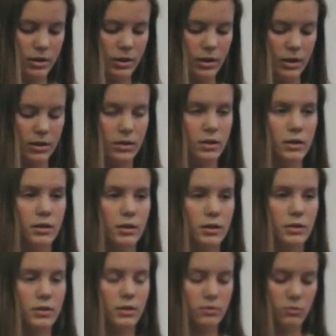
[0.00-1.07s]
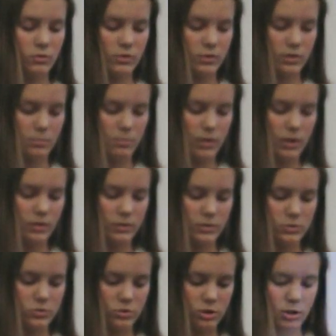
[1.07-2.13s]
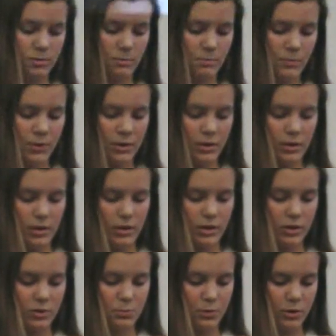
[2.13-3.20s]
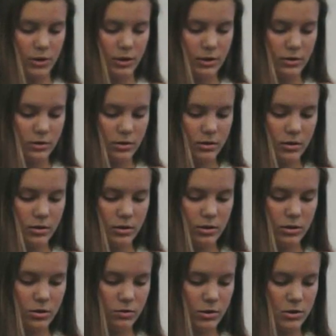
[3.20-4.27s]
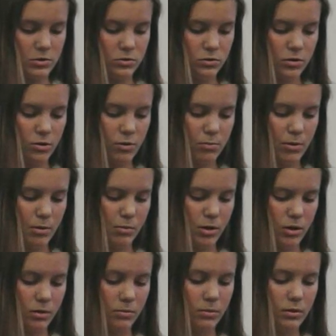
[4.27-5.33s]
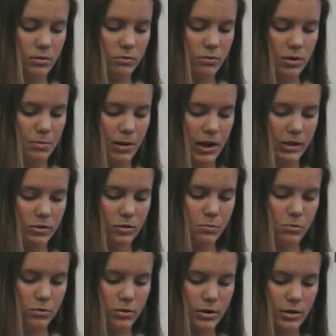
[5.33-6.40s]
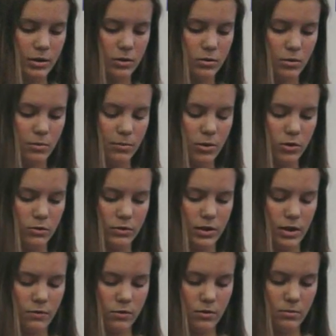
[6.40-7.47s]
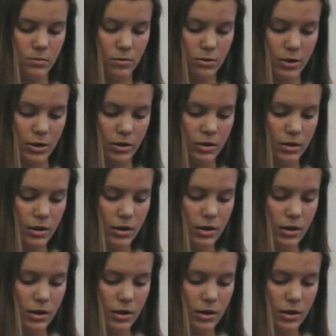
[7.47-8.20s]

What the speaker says: Again, this was an amazing trip, an experience to enjoy with my mom. We paddle-boarded almost every morning,